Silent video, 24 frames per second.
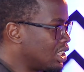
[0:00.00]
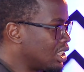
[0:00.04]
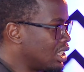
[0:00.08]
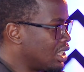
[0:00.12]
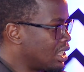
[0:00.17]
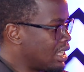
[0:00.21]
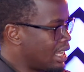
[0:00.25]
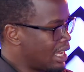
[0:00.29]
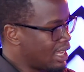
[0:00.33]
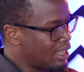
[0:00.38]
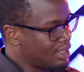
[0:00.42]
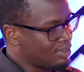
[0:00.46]

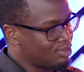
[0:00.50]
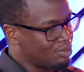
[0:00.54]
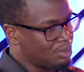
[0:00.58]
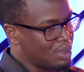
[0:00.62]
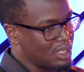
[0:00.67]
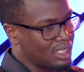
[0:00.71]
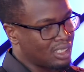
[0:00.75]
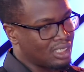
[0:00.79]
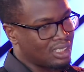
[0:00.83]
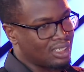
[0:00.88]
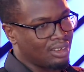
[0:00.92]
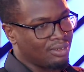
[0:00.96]
There have been
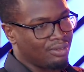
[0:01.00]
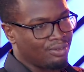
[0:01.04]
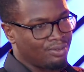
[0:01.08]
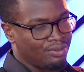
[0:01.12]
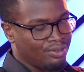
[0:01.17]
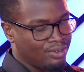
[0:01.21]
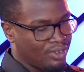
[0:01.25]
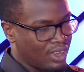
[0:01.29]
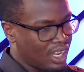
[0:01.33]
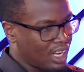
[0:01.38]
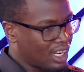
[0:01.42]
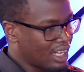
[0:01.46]

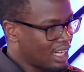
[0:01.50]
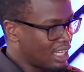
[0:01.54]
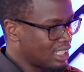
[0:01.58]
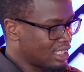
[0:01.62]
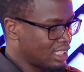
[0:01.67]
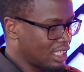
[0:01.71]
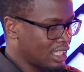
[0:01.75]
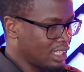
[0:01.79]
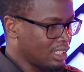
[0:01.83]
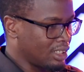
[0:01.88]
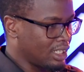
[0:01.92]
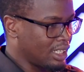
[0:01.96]
various
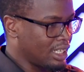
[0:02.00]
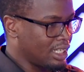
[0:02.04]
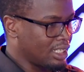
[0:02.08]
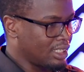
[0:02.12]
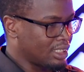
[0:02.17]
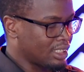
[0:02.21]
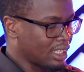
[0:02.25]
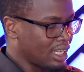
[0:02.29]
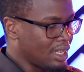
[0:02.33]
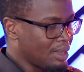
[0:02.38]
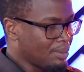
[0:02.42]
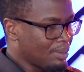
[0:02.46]

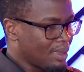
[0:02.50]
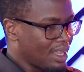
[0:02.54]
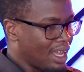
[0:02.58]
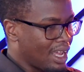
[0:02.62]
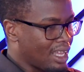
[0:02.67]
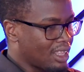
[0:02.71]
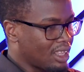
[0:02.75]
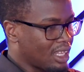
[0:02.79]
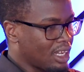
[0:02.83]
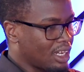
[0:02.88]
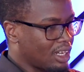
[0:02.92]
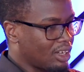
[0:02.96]
ills. I
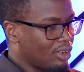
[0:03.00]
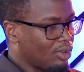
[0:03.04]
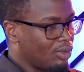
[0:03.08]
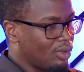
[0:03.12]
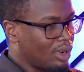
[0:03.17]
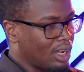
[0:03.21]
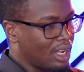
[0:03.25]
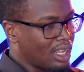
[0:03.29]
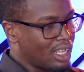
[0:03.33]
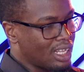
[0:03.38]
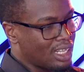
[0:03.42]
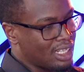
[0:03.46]
think
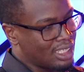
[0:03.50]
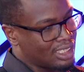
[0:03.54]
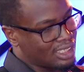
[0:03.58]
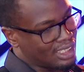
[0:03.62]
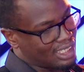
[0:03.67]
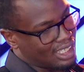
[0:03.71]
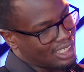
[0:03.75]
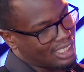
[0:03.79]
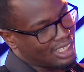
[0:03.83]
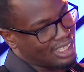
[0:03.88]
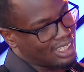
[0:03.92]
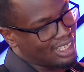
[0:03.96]
it's
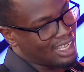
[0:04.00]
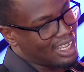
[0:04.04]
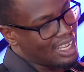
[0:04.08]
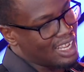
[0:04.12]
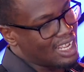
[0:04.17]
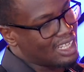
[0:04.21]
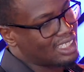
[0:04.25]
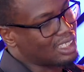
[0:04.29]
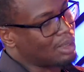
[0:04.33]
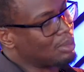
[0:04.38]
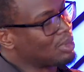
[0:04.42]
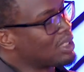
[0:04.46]

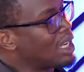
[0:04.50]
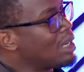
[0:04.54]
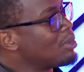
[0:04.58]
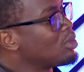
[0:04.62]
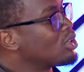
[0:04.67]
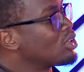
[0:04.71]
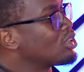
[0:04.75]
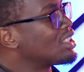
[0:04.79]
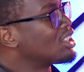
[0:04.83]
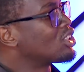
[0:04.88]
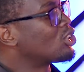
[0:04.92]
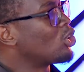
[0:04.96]
sometimes
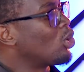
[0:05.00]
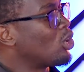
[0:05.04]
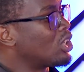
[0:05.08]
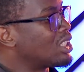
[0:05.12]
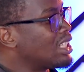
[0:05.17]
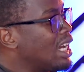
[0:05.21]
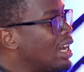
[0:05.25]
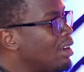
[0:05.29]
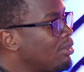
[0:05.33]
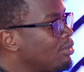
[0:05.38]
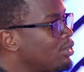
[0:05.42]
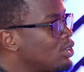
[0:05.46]
so
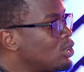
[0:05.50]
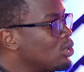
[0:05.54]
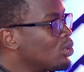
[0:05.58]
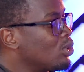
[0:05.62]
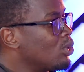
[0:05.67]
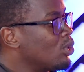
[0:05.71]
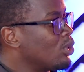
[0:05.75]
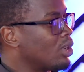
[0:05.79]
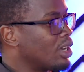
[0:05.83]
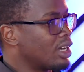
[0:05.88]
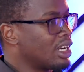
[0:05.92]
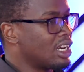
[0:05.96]
tough
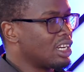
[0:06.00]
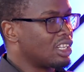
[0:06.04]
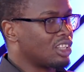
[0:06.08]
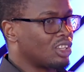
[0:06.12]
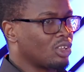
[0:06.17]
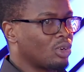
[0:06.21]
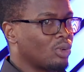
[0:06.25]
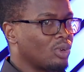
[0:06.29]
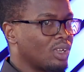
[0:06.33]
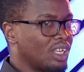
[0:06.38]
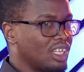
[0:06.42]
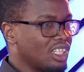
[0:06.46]
to read
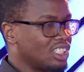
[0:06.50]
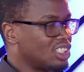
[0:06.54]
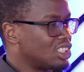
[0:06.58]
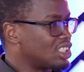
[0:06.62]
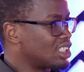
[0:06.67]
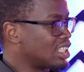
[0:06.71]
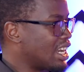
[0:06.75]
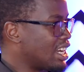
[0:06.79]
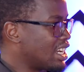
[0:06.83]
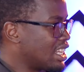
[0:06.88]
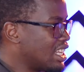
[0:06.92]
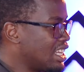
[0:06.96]
through history
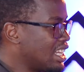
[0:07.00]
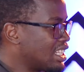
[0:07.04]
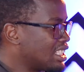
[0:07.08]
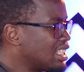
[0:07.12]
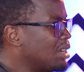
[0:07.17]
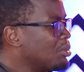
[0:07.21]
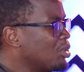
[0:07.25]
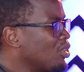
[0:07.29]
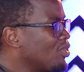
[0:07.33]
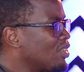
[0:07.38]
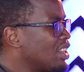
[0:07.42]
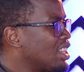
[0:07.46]
and hear some
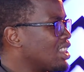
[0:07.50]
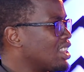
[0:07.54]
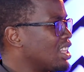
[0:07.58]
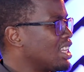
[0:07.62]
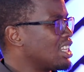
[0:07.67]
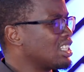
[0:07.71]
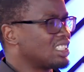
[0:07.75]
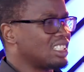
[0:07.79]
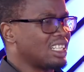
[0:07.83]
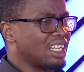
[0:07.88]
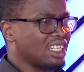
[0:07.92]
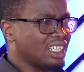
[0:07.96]
of the
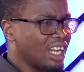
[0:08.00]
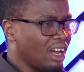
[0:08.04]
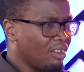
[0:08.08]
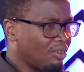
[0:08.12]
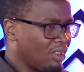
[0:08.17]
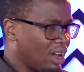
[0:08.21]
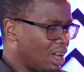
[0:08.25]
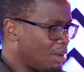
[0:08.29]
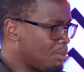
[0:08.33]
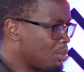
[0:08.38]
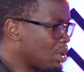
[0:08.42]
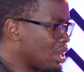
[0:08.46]
things that have
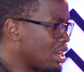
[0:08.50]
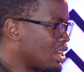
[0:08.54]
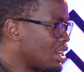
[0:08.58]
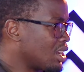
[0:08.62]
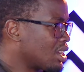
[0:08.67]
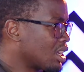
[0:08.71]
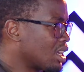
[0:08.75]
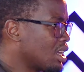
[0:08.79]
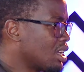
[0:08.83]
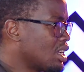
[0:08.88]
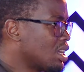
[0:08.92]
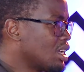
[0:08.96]
happened
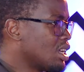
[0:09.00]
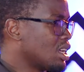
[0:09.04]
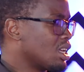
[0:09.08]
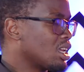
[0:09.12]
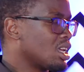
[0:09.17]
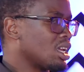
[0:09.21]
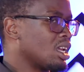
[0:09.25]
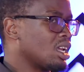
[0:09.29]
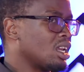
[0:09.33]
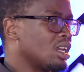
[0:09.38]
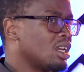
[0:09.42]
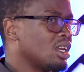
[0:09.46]

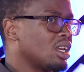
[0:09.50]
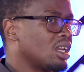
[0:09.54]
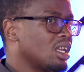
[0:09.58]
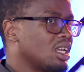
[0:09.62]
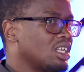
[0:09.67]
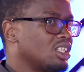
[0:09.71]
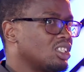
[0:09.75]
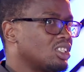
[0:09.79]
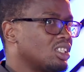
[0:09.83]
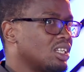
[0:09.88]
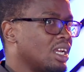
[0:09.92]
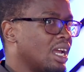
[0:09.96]
in
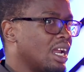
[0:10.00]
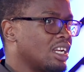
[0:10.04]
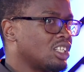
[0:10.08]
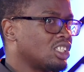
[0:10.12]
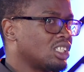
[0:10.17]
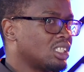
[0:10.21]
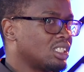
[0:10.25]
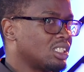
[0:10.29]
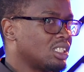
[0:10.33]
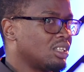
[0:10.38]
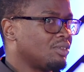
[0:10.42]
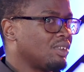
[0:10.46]
history, and
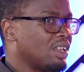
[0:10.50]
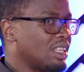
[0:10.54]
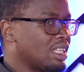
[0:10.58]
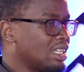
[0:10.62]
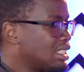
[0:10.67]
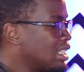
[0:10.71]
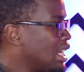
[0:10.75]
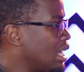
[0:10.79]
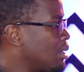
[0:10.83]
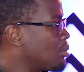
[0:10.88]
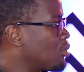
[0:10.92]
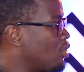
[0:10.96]
just even the
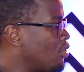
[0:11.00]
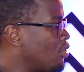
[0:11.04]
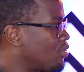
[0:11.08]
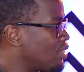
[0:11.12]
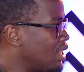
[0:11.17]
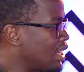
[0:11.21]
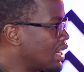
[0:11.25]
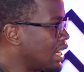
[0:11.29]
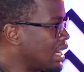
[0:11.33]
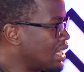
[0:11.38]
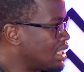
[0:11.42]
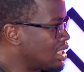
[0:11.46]
time of the
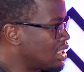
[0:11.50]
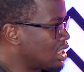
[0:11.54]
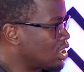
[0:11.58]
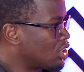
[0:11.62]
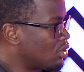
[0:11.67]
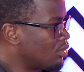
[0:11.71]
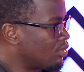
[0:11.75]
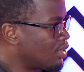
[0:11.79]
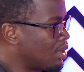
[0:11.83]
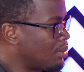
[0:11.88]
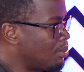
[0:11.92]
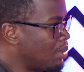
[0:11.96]
writing of
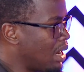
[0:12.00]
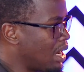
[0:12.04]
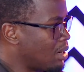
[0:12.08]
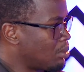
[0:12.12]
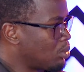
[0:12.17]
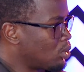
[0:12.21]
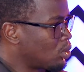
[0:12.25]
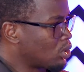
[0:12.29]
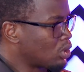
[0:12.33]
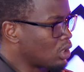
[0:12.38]
the Bible.